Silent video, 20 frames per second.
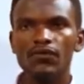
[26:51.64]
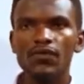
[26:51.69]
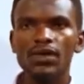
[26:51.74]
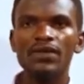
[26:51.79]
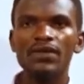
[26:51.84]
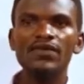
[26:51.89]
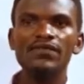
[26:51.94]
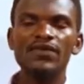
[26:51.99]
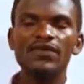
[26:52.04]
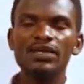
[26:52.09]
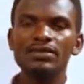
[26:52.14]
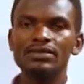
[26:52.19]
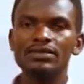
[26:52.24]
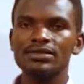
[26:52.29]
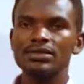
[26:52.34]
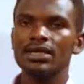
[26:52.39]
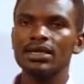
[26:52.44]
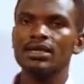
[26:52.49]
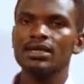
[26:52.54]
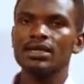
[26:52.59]
infant
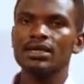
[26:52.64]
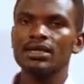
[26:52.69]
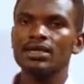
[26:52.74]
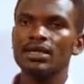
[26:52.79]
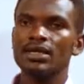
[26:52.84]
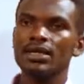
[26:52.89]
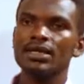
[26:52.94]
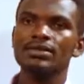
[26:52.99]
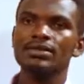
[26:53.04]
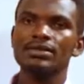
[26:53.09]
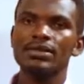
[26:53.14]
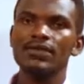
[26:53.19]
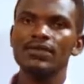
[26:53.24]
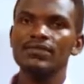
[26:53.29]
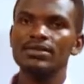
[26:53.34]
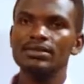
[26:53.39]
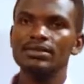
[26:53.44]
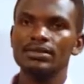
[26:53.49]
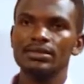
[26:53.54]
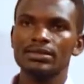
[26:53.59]
health
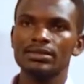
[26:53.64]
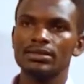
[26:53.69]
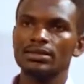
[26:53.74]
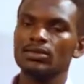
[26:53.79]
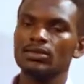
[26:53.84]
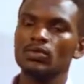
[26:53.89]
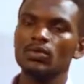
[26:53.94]
services,